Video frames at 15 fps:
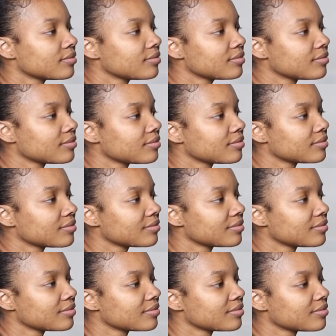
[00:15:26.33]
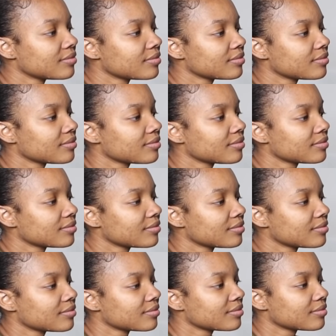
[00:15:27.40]

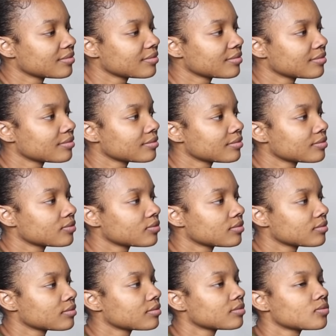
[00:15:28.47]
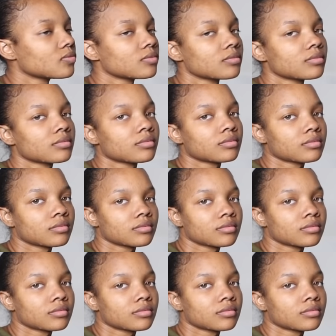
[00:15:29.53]
(not speaking)